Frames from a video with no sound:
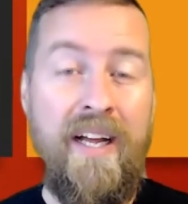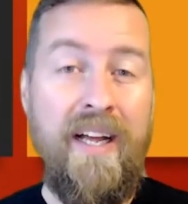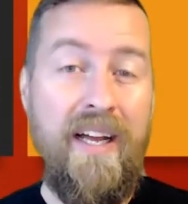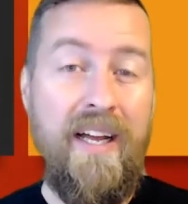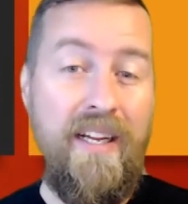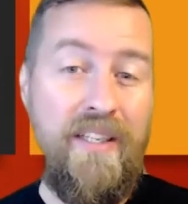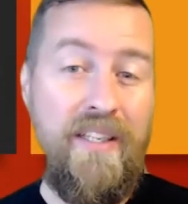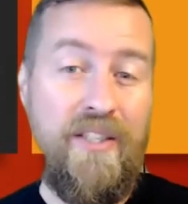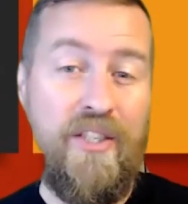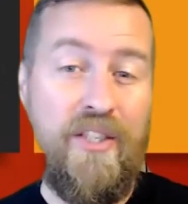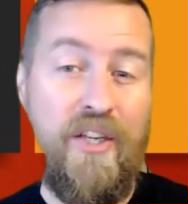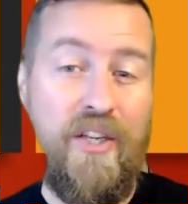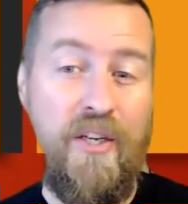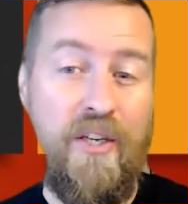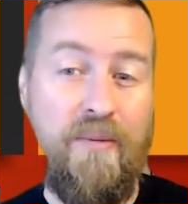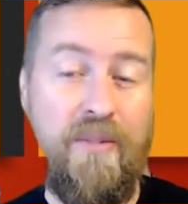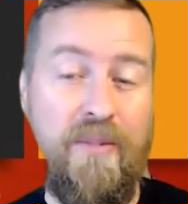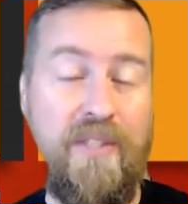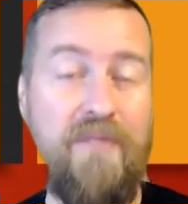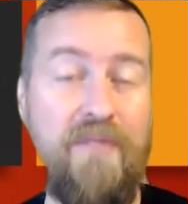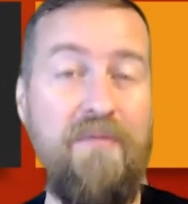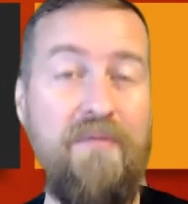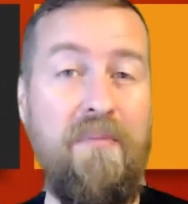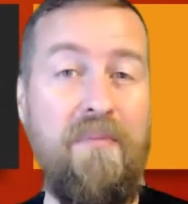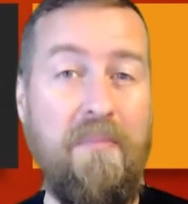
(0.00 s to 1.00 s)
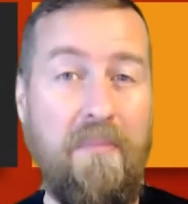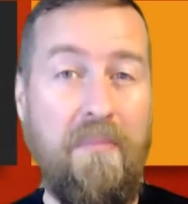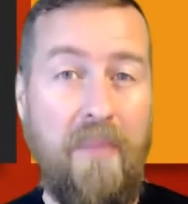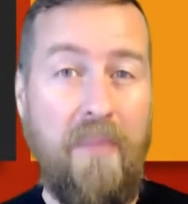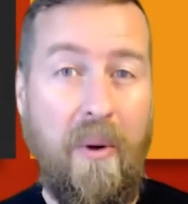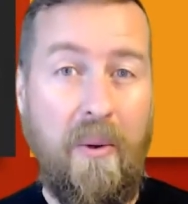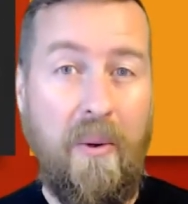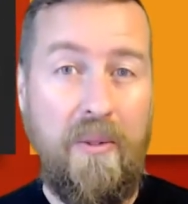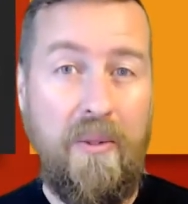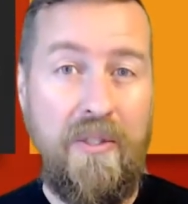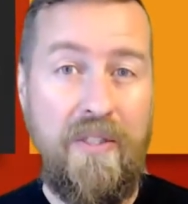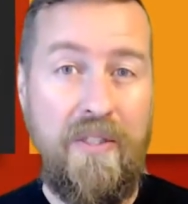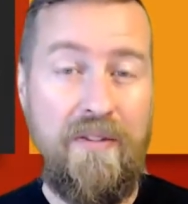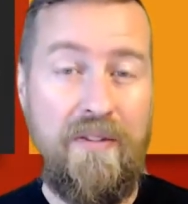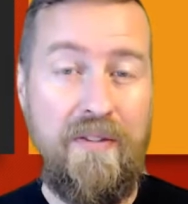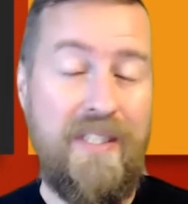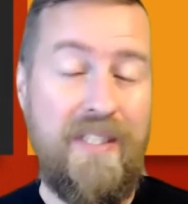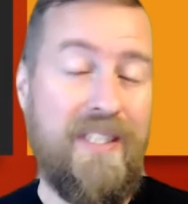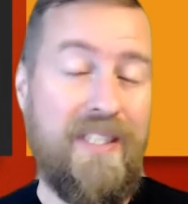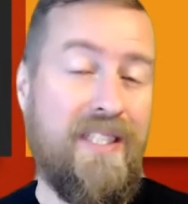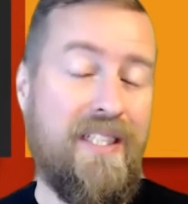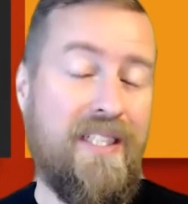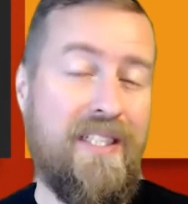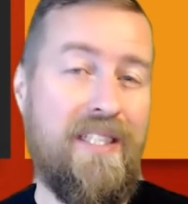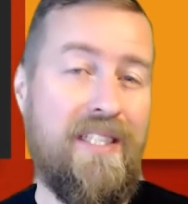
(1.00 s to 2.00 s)
In terms of motives,
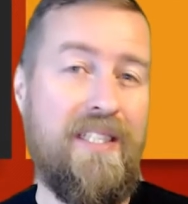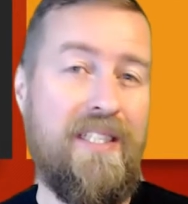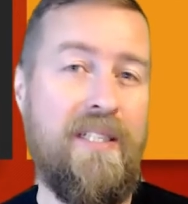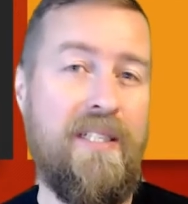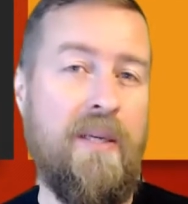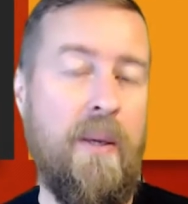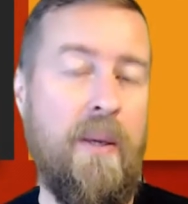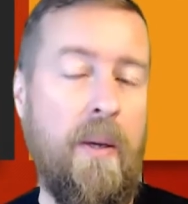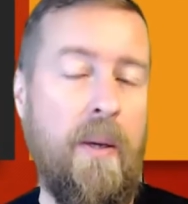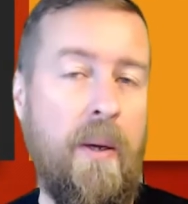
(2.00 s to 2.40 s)
this is